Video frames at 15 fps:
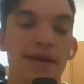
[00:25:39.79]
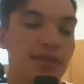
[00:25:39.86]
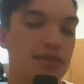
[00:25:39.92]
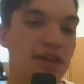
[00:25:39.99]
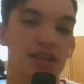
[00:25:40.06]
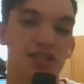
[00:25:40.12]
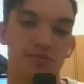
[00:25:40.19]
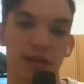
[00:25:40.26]

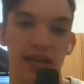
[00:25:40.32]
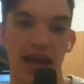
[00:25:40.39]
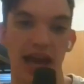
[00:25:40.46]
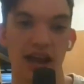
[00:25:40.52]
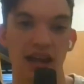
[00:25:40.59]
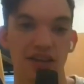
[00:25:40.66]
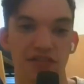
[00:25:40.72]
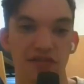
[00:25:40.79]
big thing is
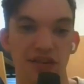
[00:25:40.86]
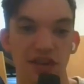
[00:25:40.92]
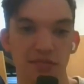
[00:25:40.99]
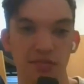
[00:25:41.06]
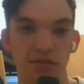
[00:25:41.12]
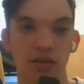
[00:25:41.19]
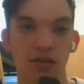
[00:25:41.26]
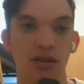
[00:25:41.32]
mechanics for
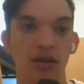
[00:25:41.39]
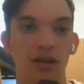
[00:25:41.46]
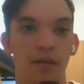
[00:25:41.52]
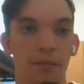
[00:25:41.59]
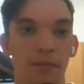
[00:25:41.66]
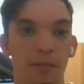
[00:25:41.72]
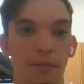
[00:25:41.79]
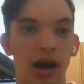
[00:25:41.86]
him.
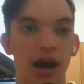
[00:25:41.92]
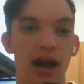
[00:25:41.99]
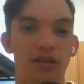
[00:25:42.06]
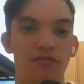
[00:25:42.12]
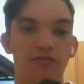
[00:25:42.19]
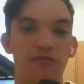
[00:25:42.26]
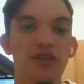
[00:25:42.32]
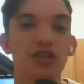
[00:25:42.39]
But
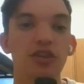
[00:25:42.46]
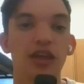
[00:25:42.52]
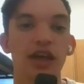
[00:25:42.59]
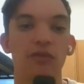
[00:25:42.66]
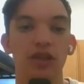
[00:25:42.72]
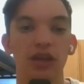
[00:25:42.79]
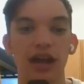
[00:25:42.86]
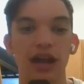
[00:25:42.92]
I feel
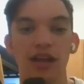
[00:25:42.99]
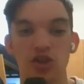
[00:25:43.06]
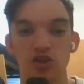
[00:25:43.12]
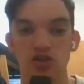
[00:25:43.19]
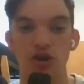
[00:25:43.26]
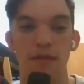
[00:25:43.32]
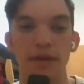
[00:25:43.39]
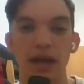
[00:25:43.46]
like with a guy
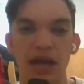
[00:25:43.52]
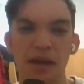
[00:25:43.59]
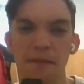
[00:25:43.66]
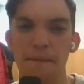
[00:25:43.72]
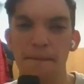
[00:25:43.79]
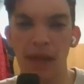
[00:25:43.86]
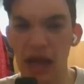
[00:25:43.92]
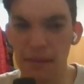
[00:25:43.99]
like Sean
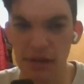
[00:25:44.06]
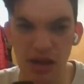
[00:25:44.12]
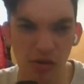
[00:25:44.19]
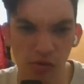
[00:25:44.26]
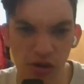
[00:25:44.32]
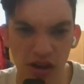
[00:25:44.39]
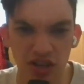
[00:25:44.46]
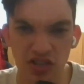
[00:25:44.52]
Payton, maybe
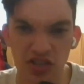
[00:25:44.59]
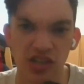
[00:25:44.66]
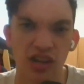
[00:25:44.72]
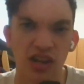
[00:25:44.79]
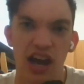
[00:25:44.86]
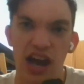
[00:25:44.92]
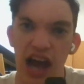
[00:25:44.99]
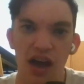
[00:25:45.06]
it works.
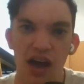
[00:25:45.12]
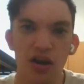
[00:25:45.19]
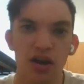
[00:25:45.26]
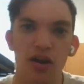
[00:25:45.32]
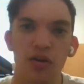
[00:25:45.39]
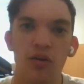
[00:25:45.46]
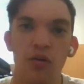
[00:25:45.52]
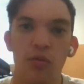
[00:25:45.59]
I don't
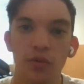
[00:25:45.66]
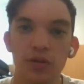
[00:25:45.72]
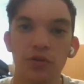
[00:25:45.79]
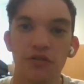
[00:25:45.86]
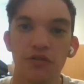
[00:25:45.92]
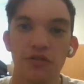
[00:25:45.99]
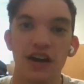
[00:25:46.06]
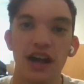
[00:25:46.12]
know. We
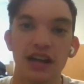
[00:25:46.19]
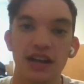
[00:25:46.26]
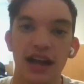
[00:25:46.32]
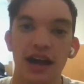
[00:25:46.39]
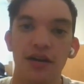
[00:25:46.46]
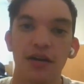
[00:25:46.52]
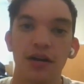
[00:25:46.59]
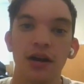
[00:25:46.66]
will
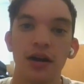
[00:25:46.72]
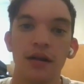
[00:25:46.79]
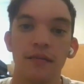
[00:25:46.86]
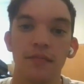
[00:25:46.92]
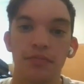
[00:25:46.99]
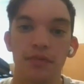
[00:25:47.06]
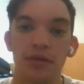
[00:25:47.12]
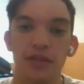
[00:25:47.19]
find out.
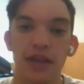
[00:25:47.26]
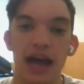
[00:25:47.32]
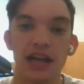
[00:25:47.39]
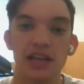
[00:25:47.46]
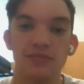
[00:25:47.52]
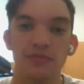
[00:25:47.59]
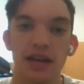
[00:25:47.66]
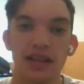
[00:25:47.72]
But
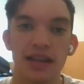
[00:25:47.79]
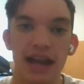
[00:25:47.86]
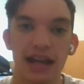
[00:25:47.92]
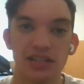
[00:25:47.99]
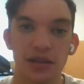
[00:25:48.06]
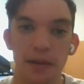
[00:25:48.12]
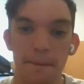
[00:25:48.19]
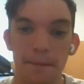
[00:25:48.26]
that is my
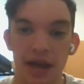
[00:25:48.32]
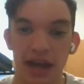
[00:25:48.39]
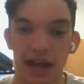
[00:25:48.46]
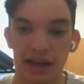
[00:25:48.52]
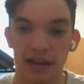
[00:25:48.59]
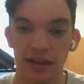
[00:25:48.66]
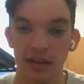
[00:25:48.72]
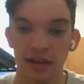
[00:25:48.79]
next
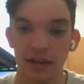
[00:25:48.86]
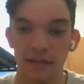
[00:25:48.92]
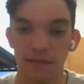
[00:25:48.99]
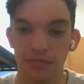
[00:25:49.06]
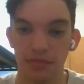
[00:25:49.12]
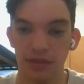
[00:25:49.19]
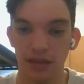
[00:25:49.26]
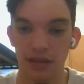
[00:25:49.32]
pick.
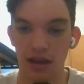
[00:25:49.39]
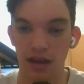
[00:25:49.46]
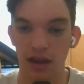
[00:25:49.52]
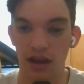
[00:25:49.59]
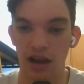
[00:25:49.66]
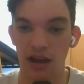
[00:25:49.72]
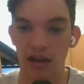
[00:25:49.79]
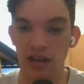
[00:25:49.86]

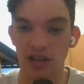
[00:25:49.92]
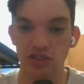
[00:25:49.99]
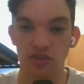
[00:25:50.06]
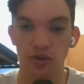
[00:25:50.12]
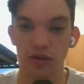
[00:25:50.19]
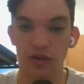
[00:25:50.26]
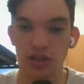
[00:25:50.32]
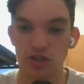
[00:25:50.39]
Is
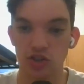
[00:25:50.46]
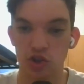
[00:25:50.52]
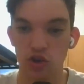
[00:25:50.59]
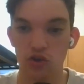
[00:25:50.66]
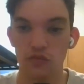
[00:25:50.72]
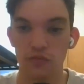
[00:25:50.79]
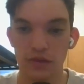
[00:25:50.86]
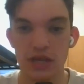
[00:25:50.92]
going
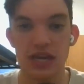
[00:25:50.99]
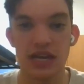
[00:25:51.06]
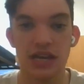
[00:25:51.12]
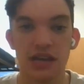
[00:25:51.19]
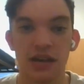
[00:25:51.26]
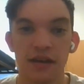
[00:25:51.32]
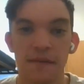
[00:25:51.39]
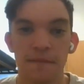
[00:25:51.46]
to
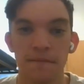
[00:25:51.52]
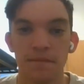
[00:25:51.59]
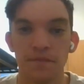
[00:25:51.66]
be